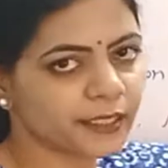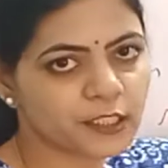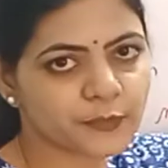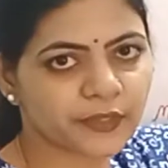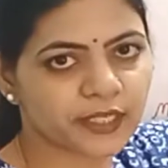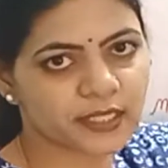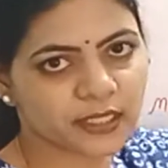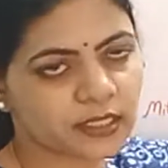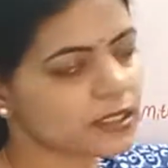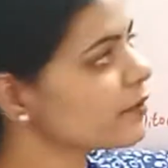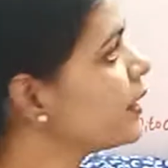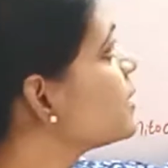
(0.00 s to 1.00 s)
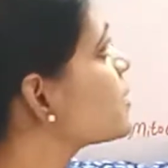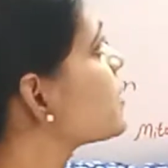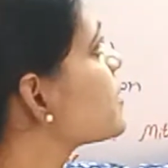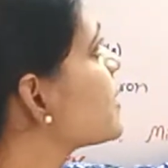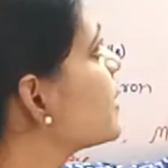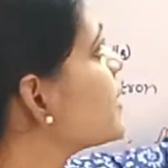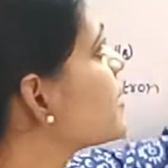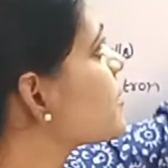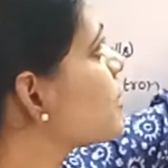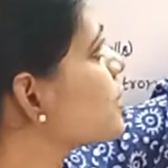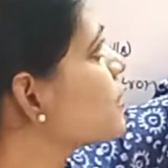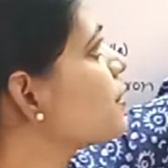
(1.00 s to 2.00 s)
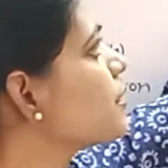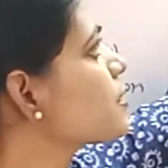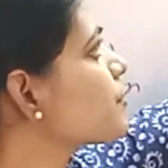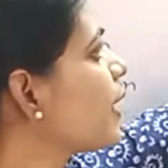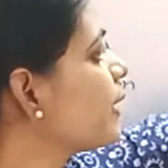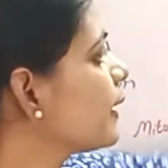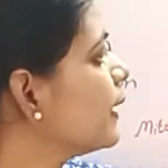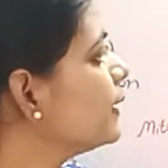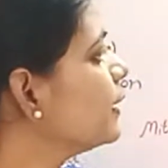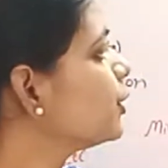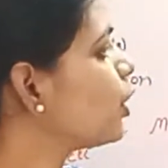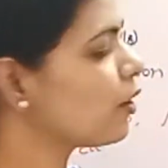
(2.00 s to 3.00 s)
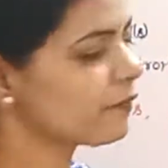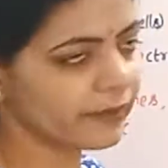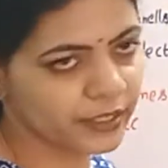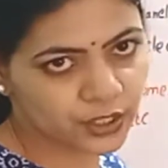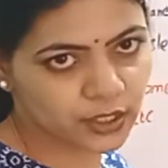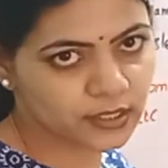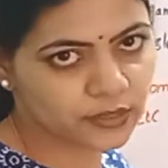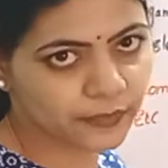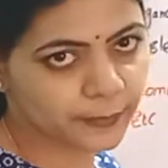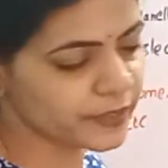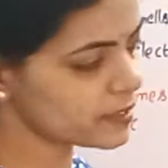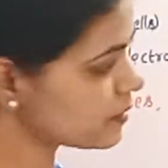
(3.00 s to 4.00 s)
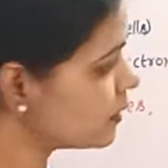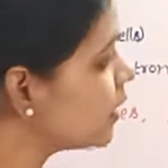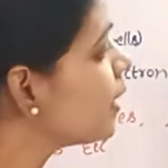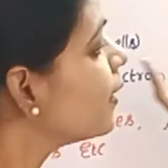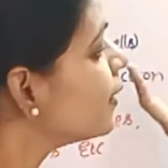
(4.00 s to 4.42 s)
is present, right? See this red color dot regions are present.